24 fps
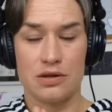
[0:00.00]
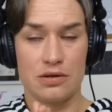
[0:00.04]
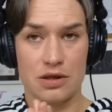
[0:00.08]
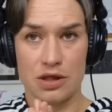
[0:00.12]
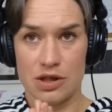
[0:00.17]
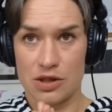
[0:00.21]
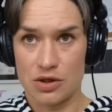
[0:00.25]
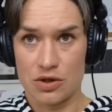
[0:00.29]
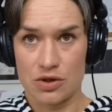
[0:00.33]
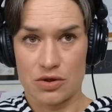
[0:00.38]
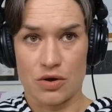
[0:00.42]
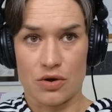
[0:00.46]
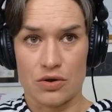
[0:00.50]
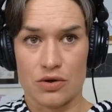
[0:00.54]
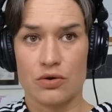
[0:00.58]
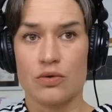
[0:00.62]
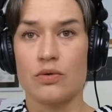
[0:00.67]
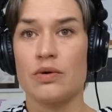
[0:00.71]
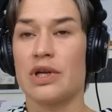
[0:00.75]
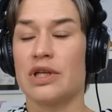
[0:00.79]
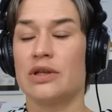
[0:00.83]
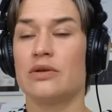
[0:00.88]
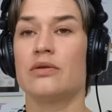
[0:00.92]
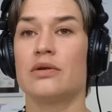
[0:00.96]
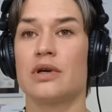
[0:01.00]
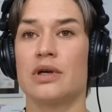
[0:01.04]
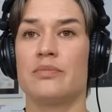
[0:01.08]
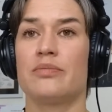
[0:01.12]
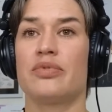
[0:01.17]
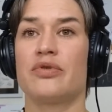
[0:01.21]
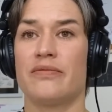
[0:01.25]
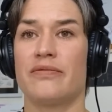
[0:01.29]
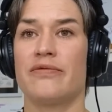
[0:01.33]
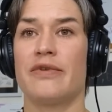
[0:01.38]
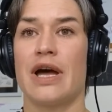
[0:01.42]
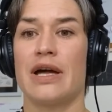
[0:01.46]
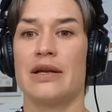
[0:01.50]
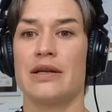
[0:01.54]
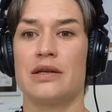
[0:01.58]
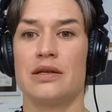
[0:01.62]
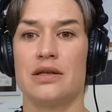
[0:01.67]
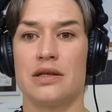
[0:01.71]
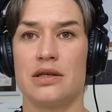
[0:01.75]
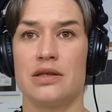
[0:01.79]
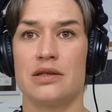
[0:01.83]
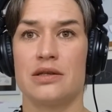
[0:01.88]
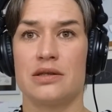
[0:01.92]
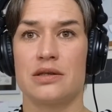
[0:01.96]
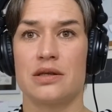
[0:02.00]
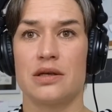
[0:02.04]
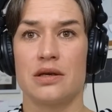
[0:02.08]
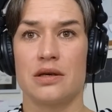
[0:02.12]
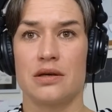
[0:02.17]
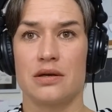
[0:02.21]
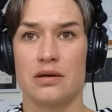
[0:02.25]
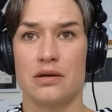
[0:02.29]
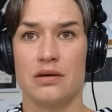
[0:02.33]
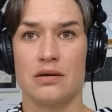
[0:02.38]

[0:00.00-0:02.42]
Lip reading: this is on you, and you can provide this